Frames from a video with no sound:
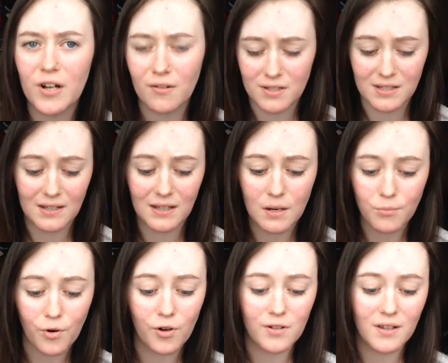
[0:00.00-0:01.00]
have I been
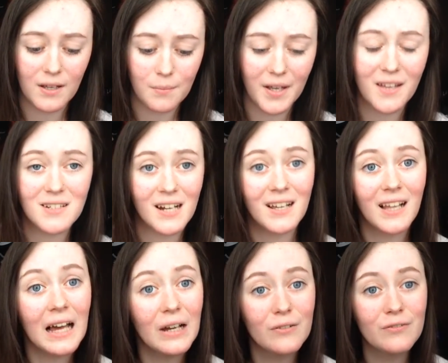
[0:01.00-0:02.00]
pronouncing that name wrong
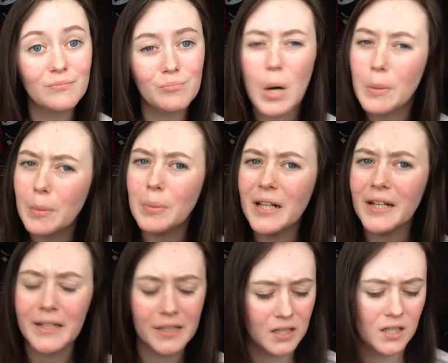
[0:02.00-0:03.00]
like my entire life?
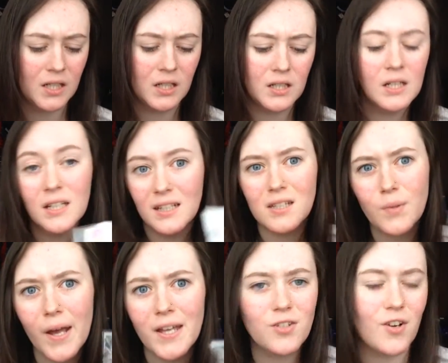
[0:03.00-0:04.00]
Probably.
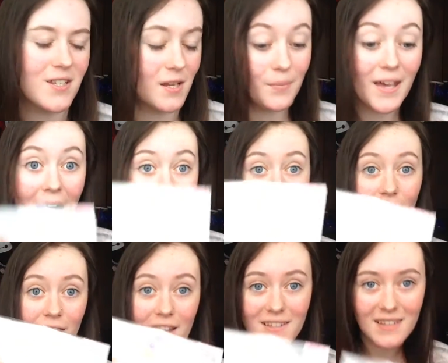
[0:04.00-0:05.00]
That's quite
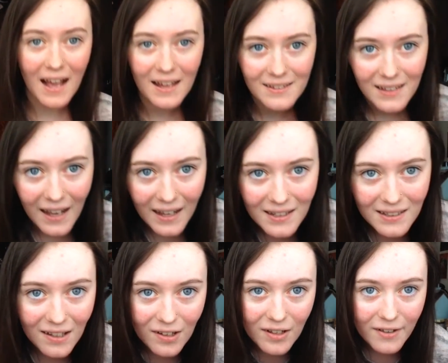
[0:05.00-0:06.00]
interesting. But yeah, I got this,
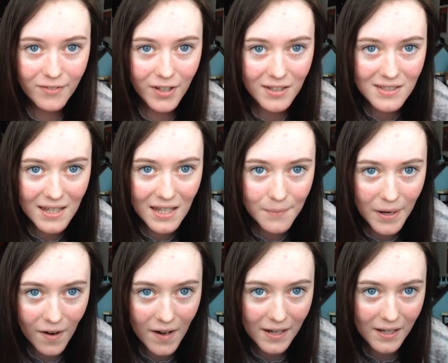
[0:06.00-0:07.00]
and
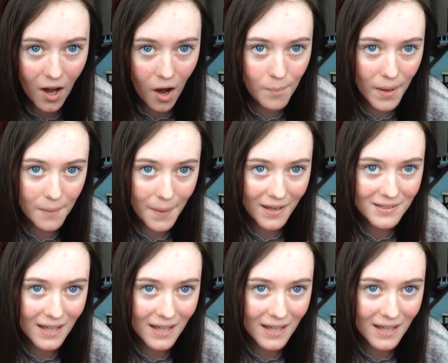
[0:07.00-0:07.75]
if you can see it in the background,